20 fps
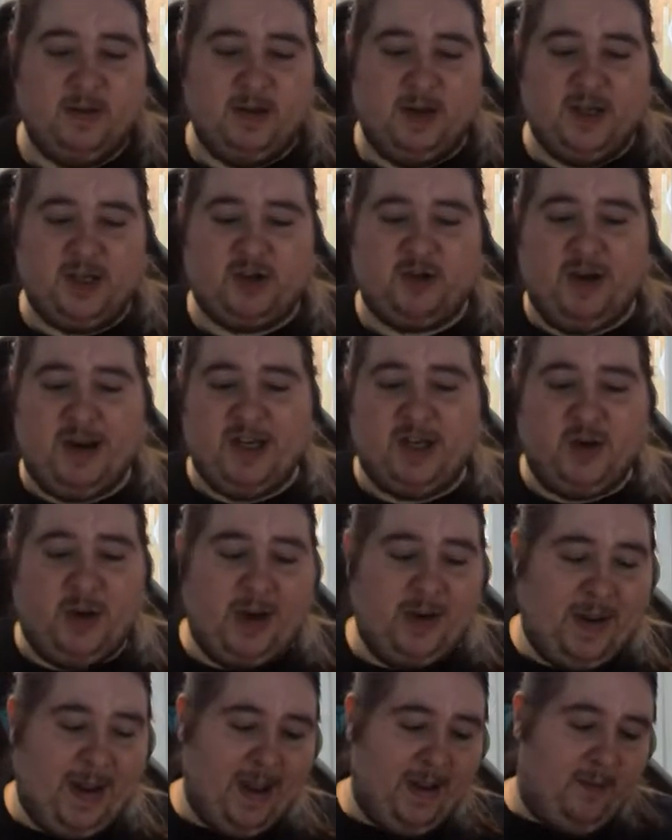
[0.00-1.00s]
it's great. So
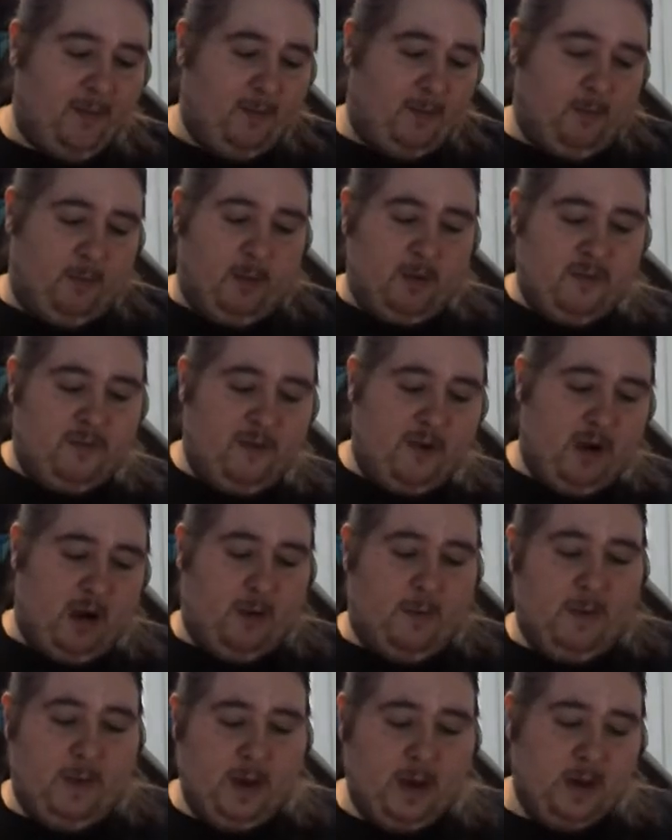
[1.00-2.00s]
anyway, we're
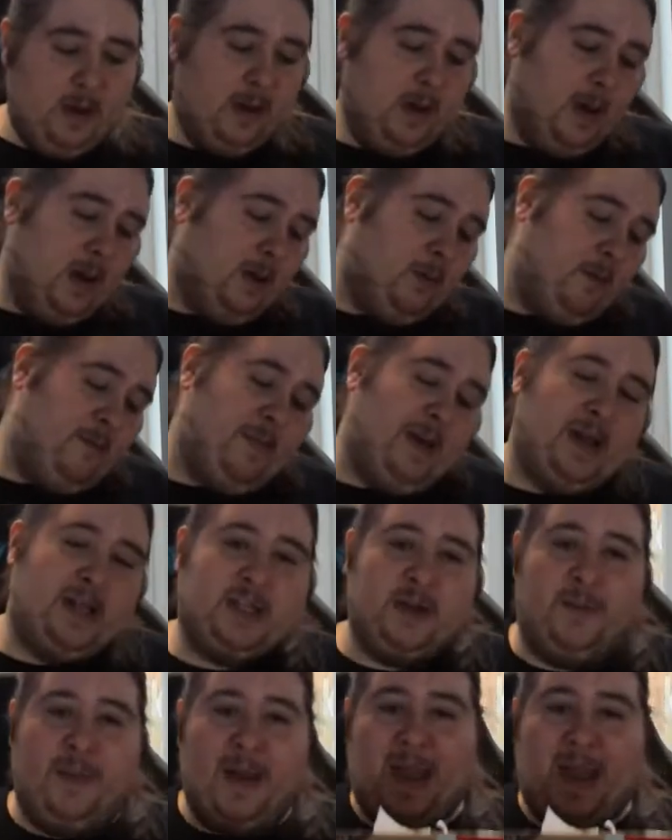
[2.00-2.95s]
from, we've been to